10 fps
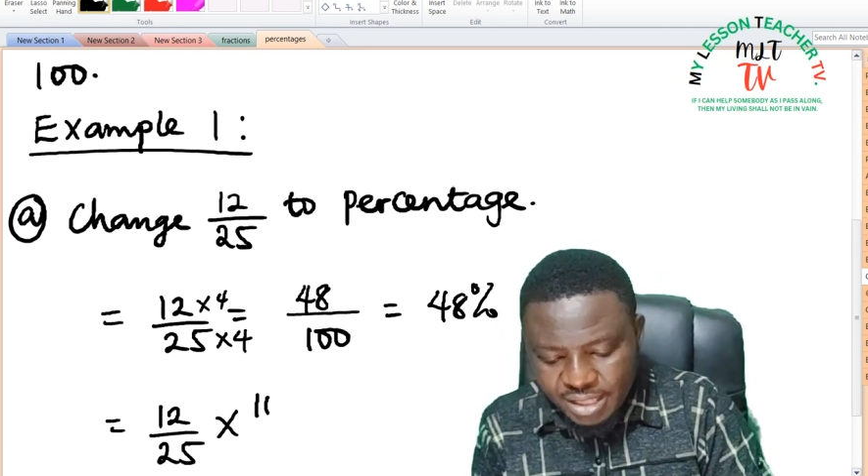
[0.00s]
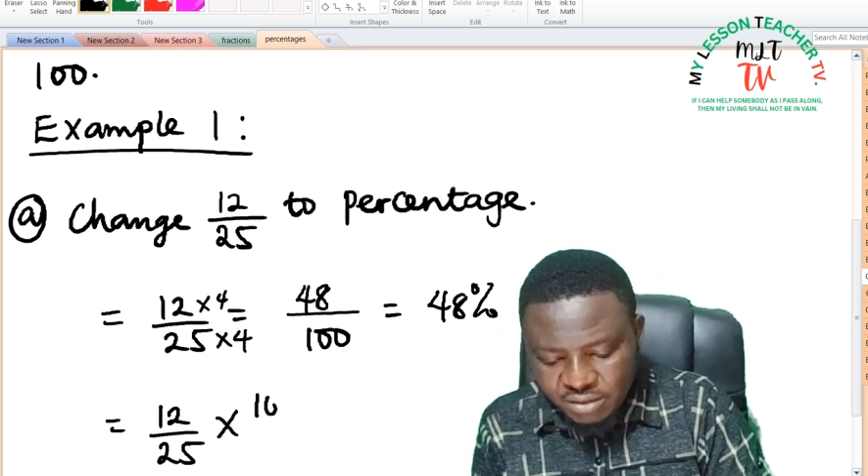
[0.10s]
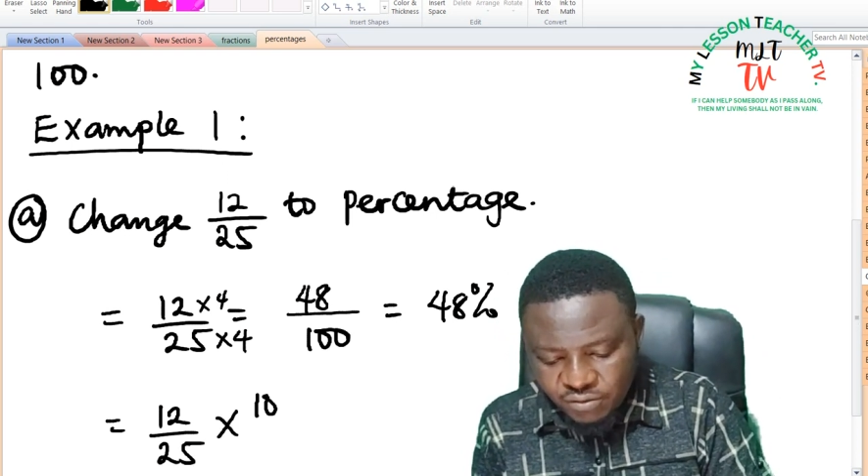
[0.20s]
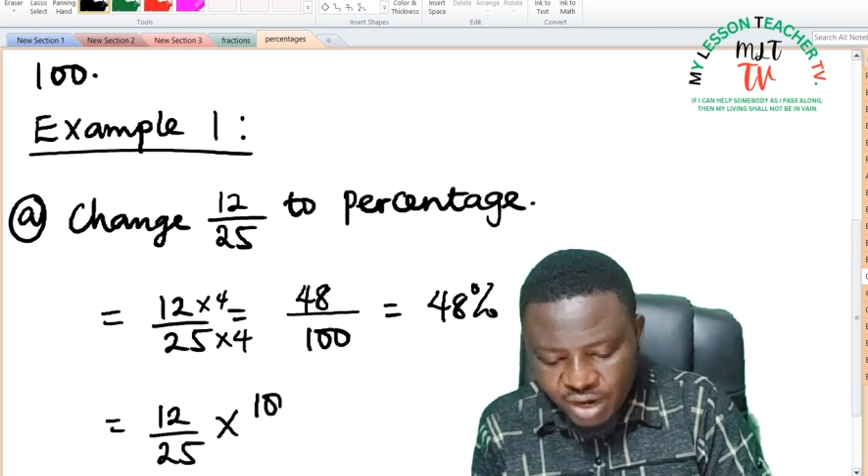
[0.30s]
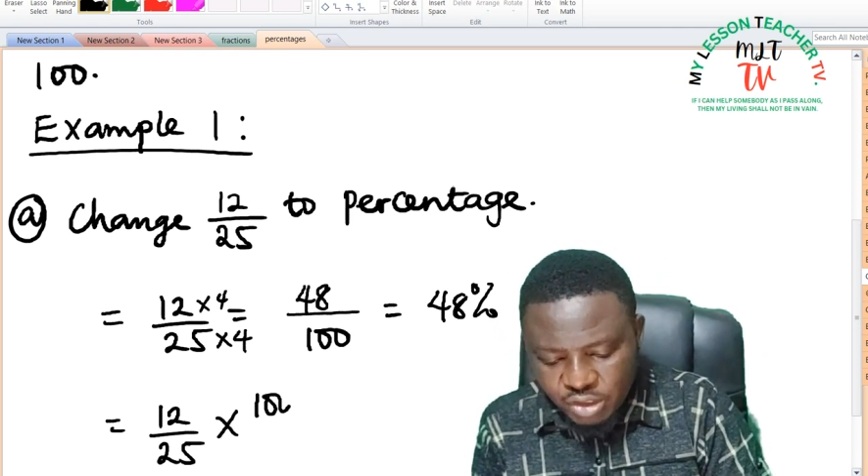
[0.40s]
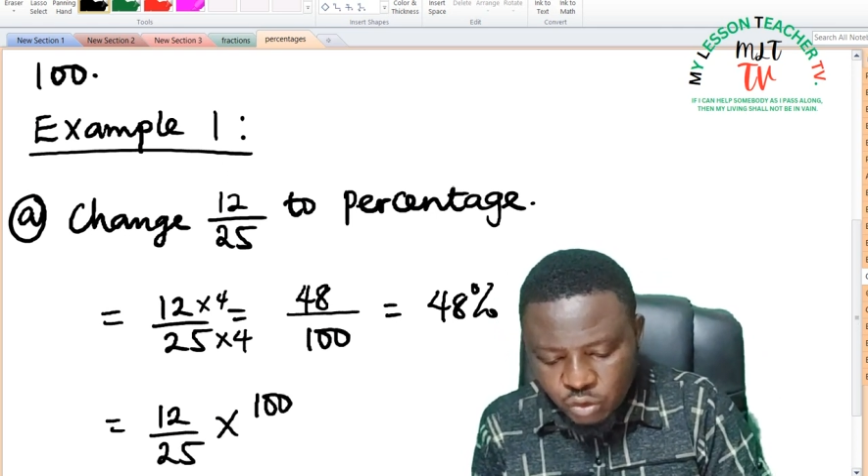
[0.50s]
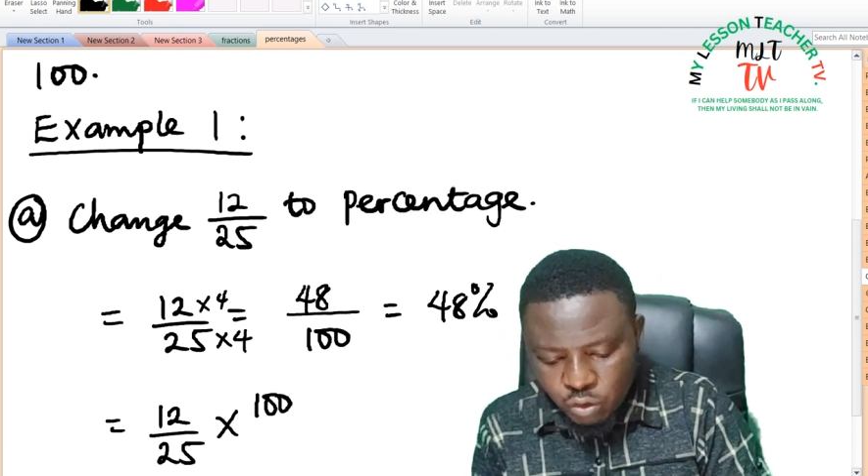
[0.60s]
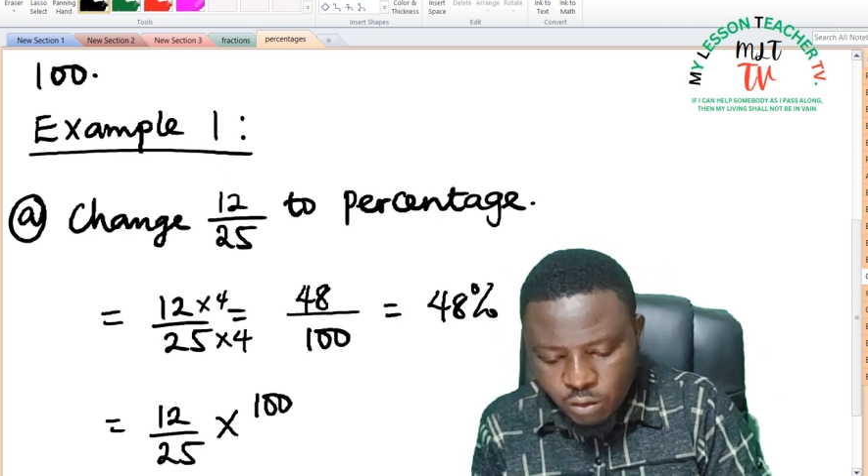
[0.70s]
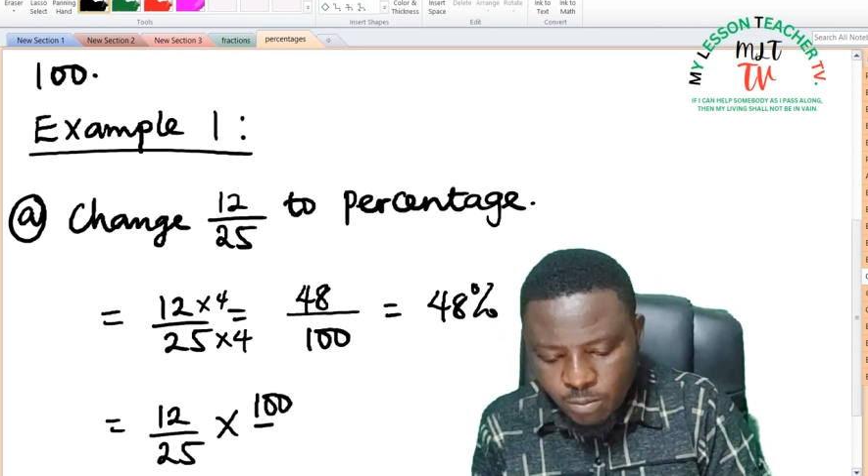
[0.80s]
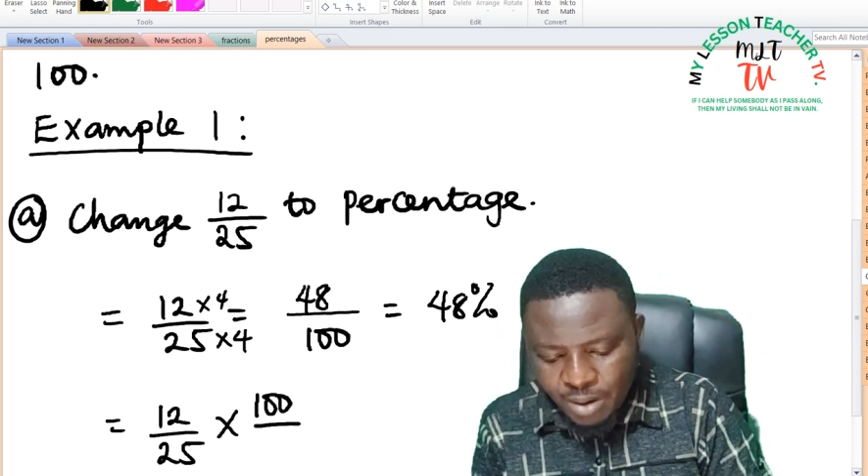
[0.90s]
that
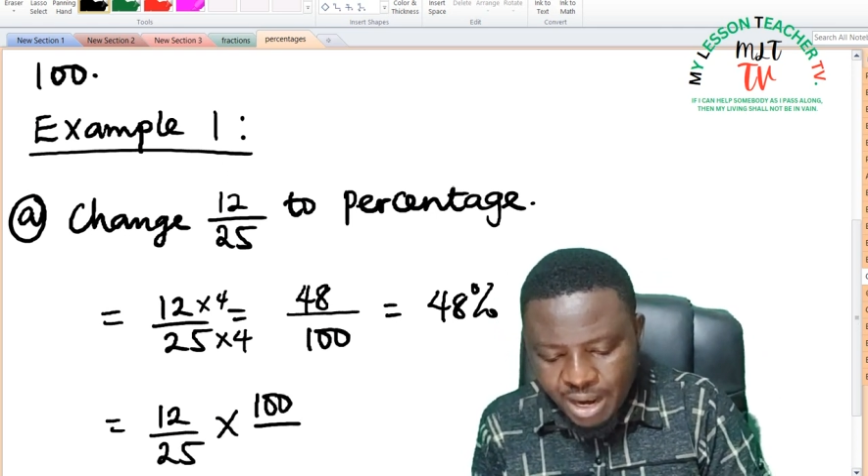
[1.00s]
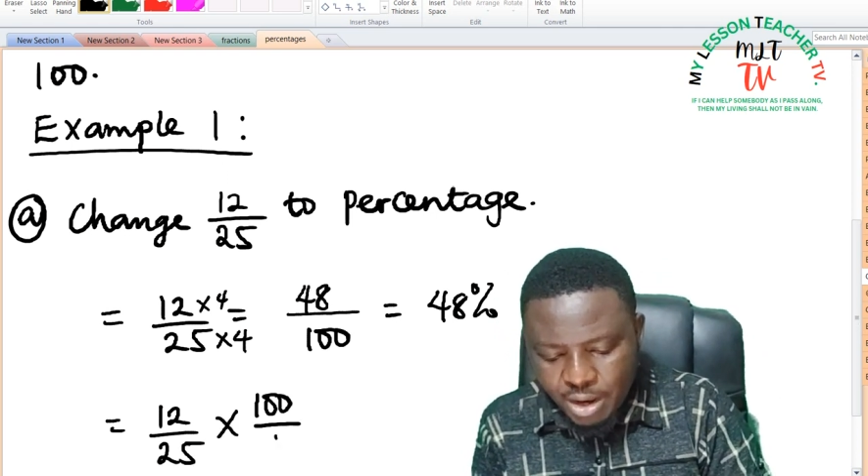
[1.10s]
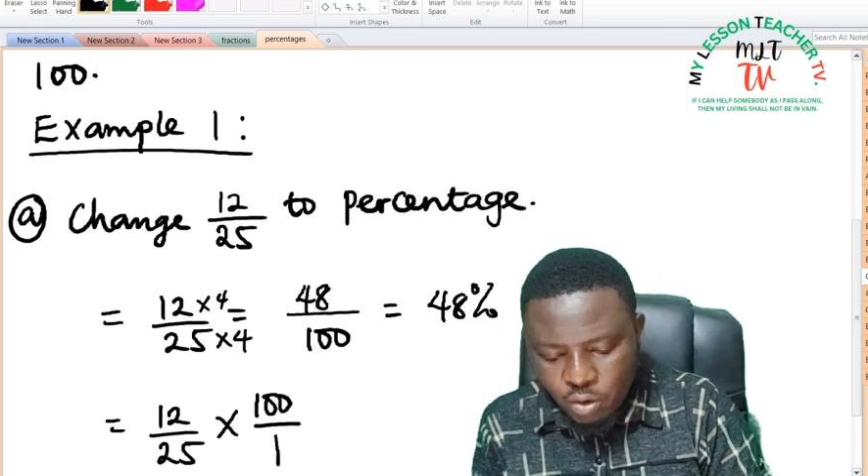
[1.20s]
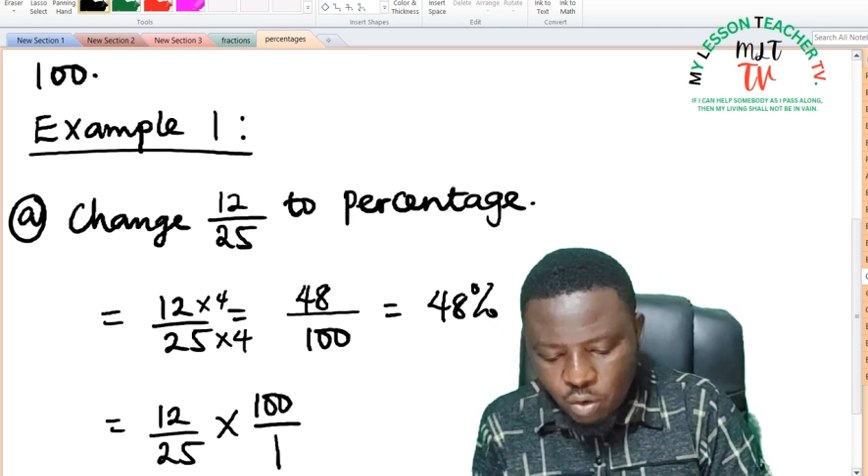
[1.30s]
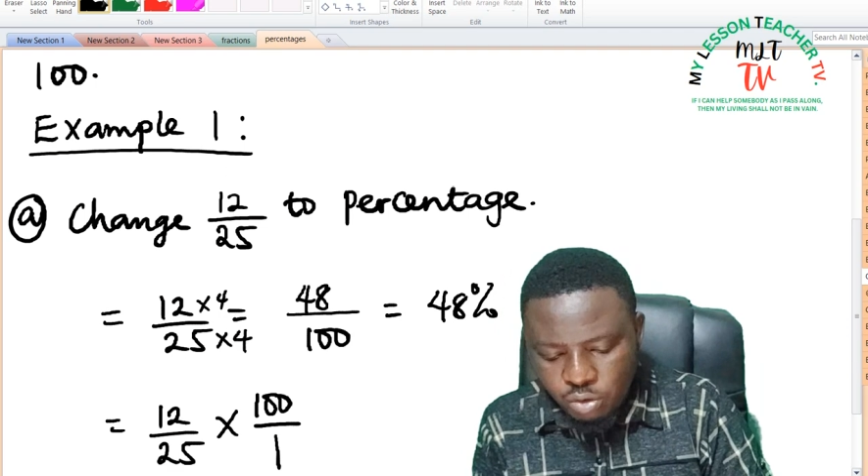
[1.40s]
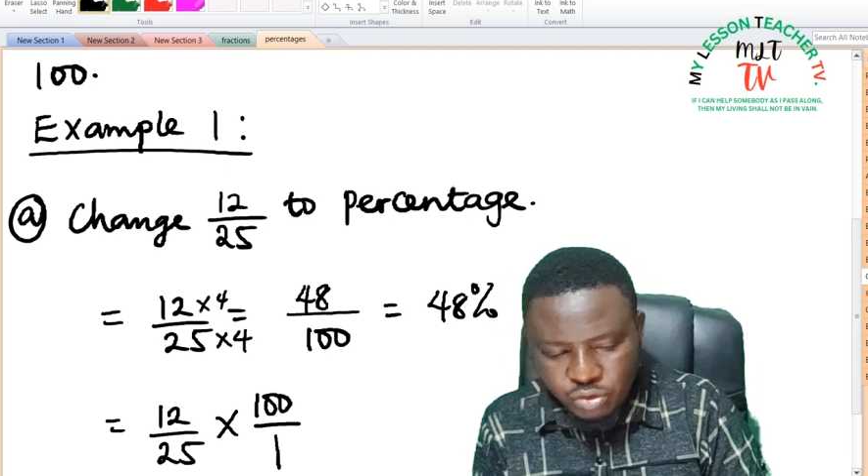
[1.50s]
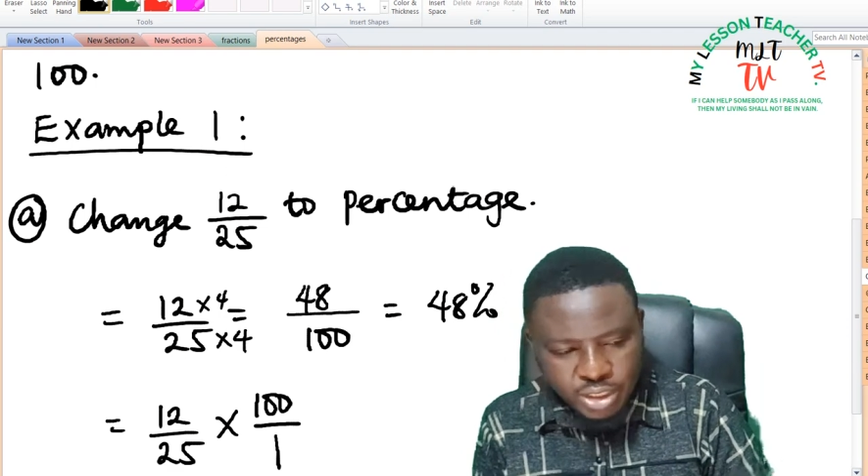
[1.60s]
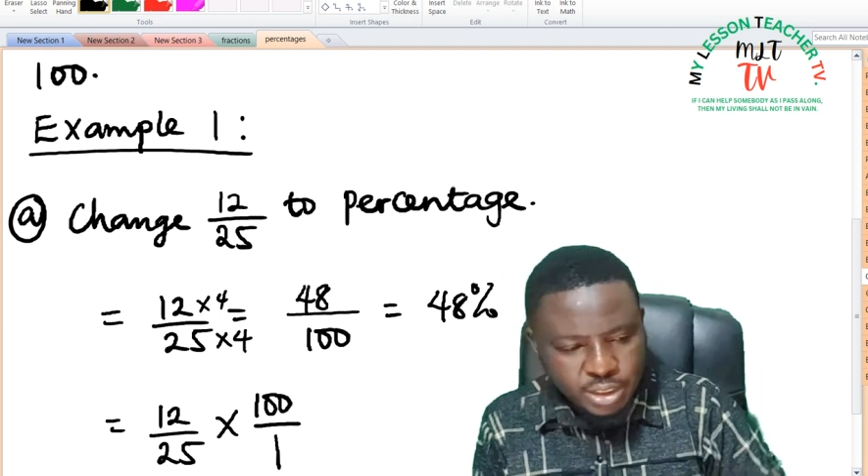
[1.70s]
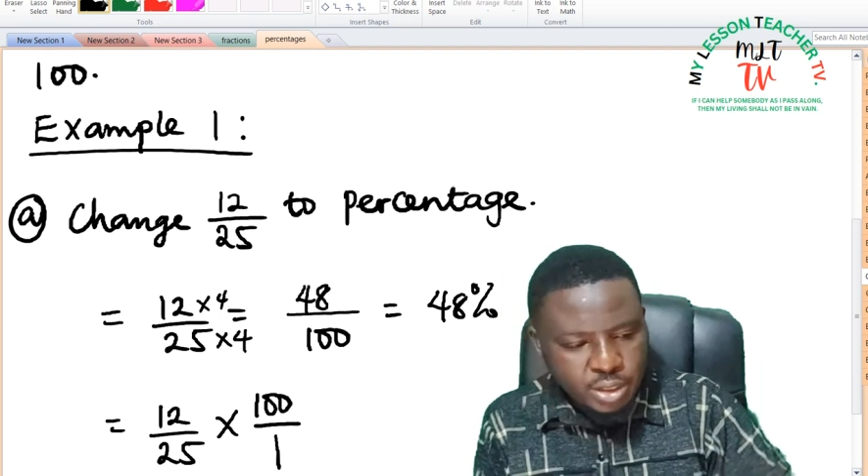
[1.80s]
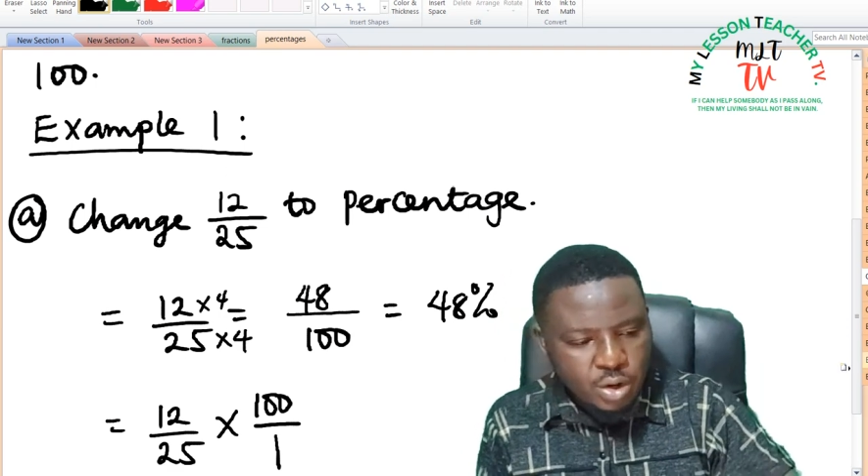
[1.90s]
fraction by
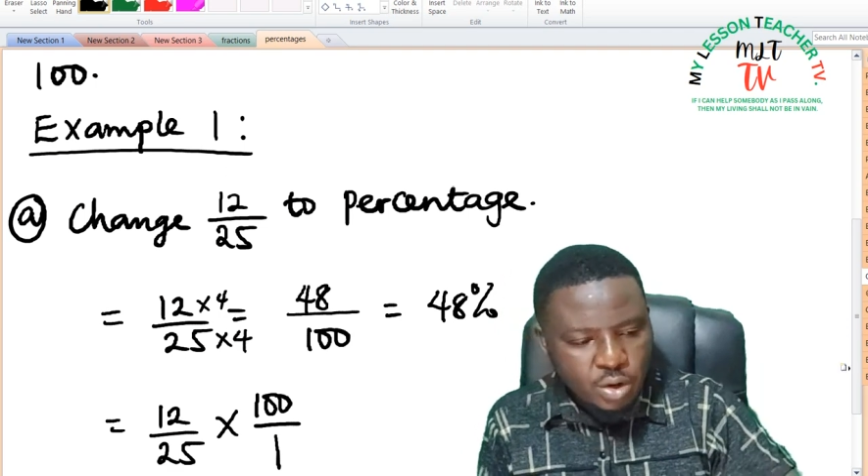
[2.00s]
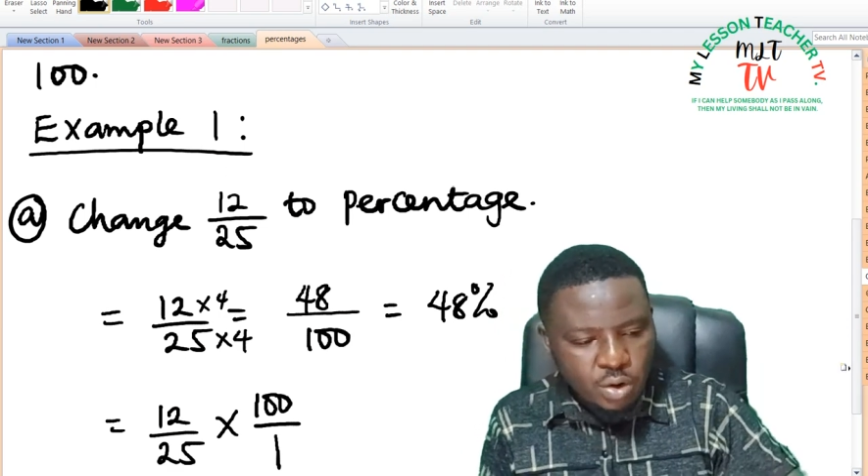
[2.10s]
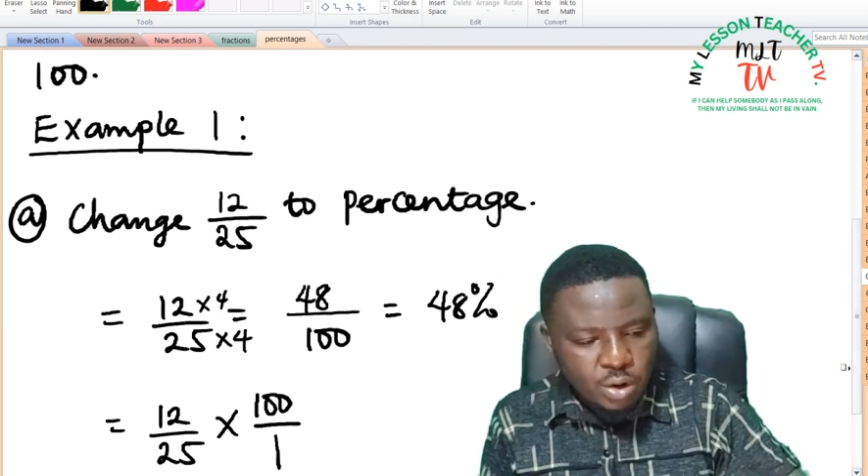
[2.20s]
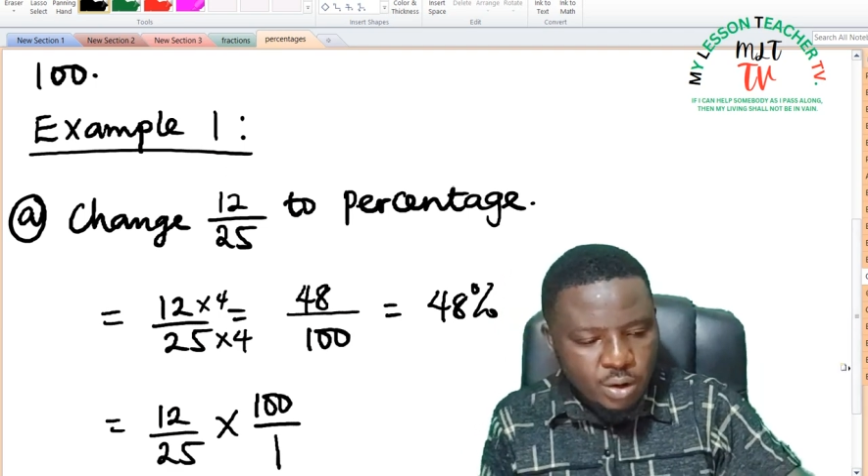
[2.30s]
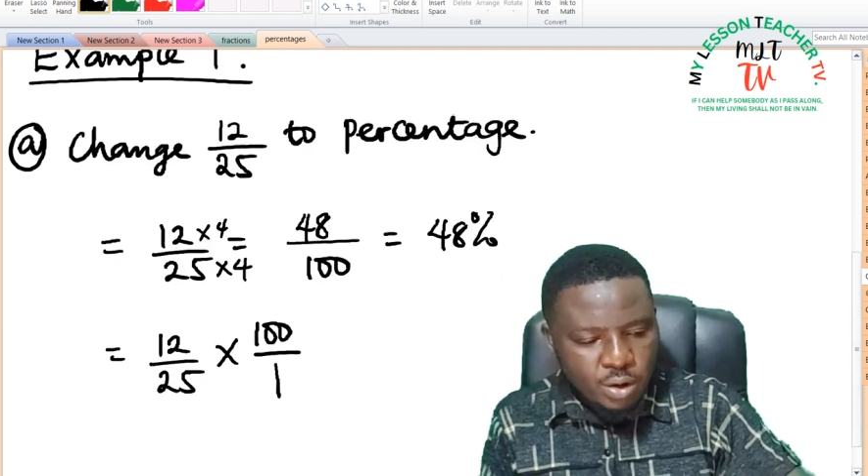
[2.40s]
100.